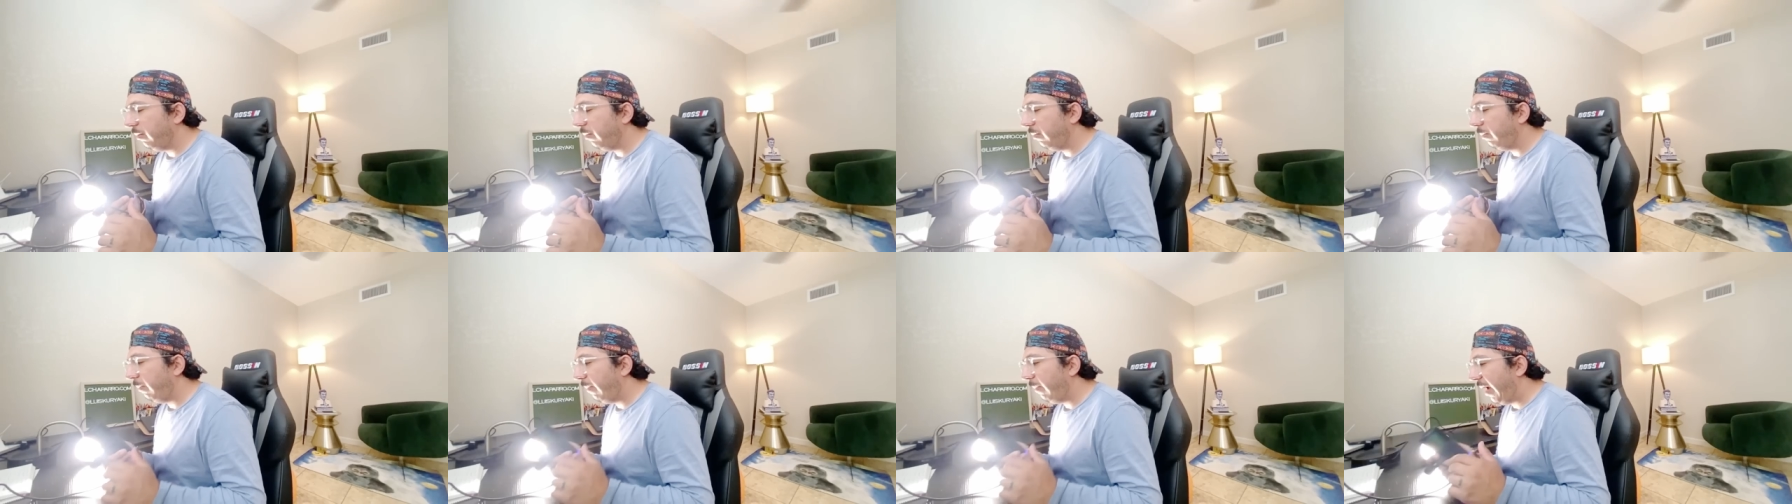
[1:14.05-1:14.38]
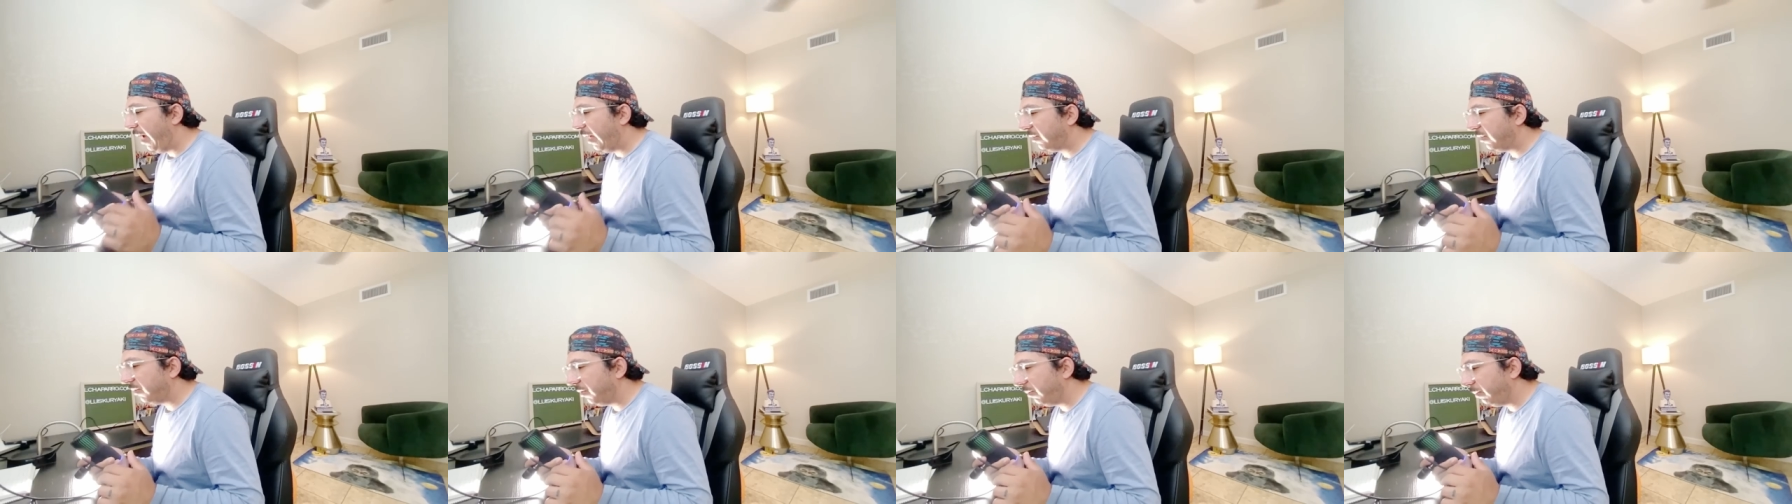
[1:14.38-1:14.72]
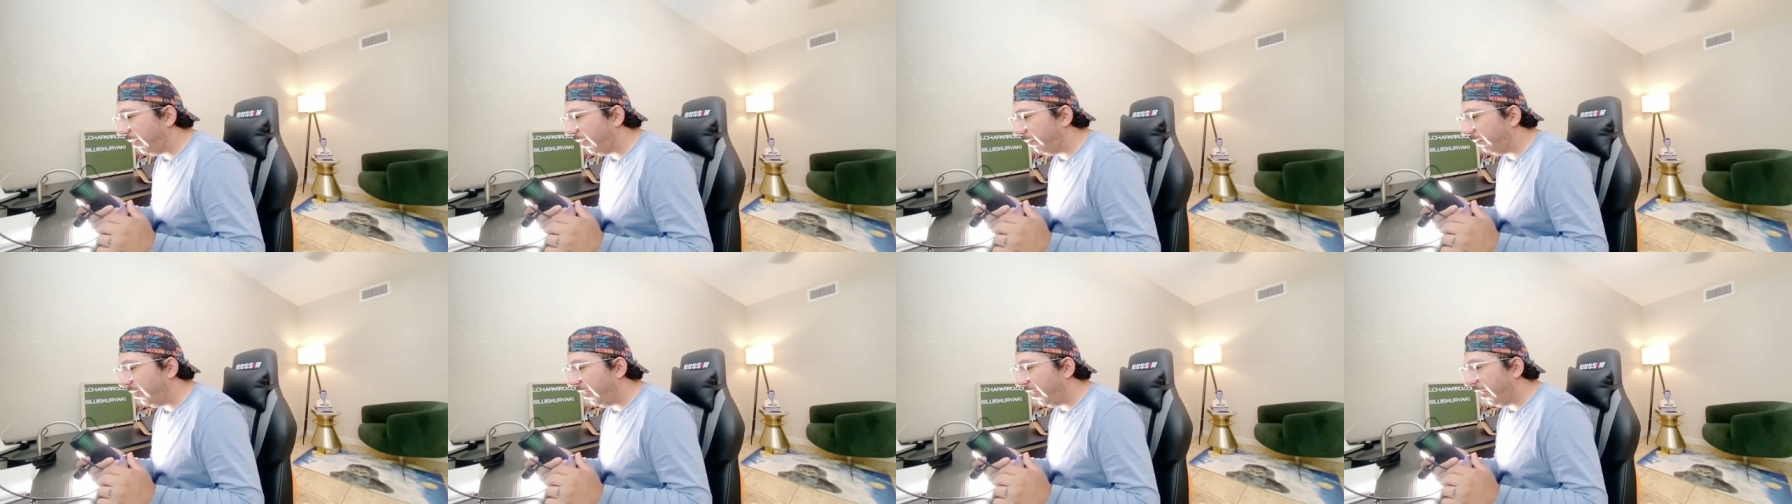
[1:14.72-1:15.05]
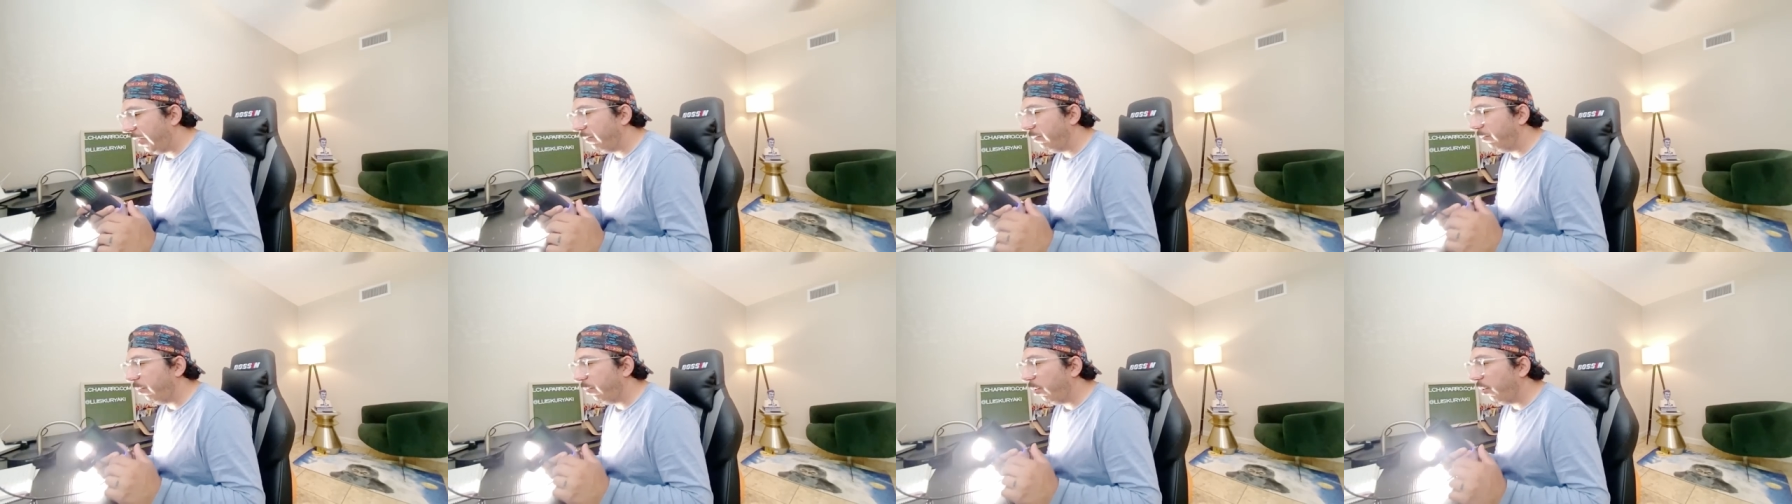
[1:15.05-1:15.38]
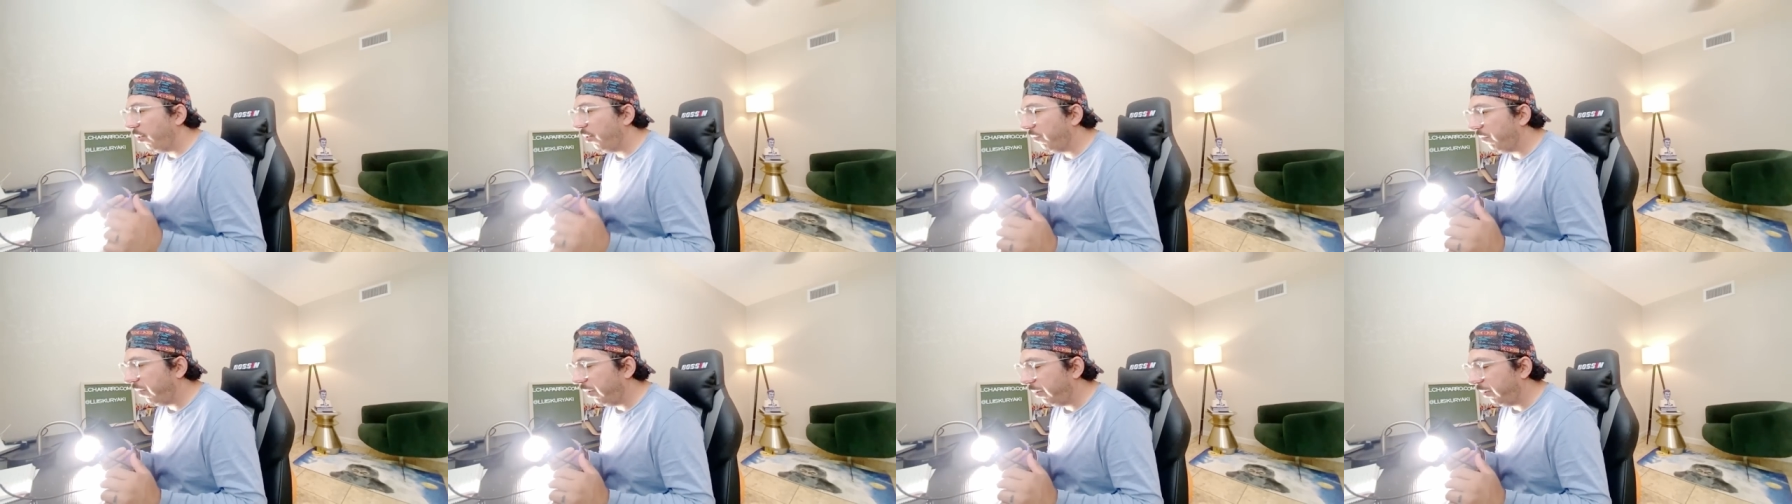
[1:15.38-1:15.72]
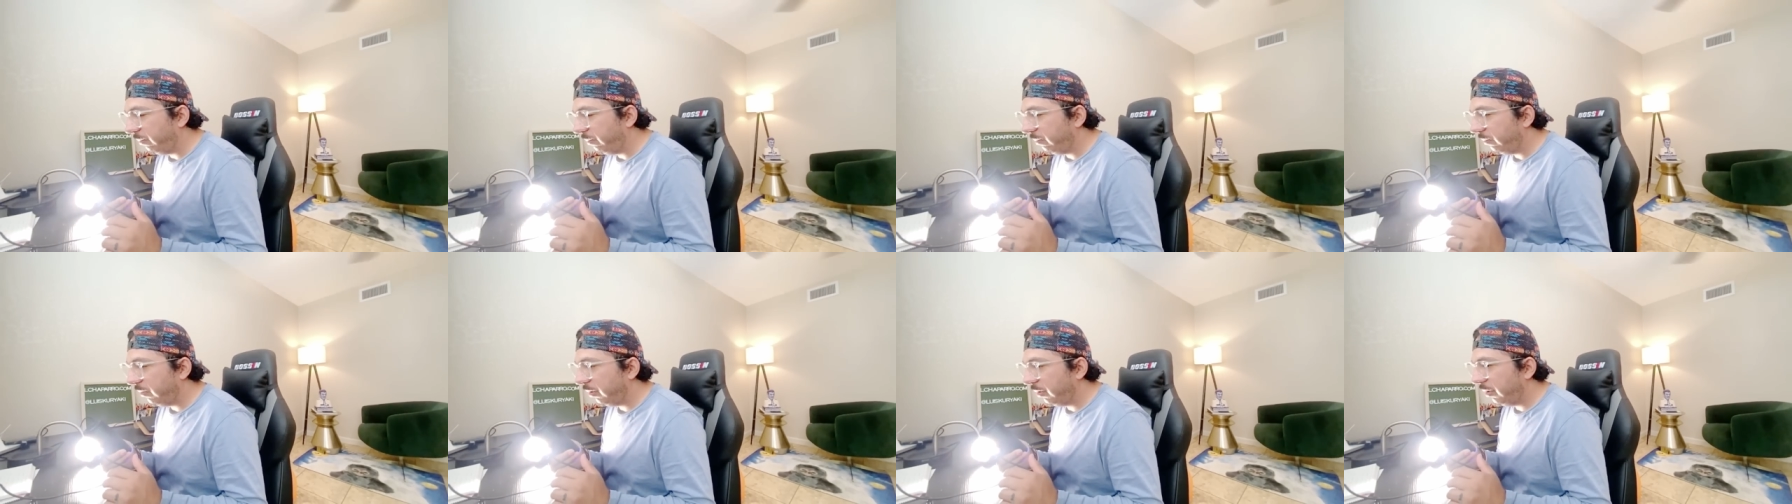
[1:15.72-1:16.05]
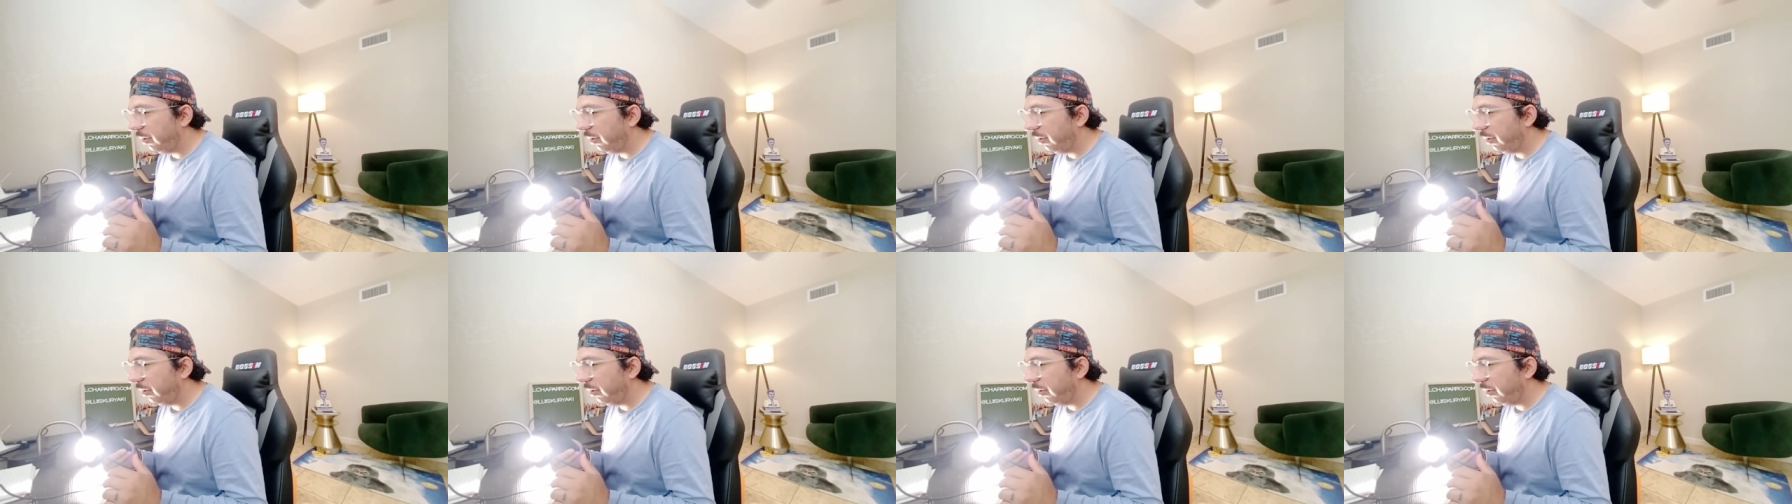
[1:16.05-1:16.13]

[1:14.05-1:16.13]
mastermind behind both of them,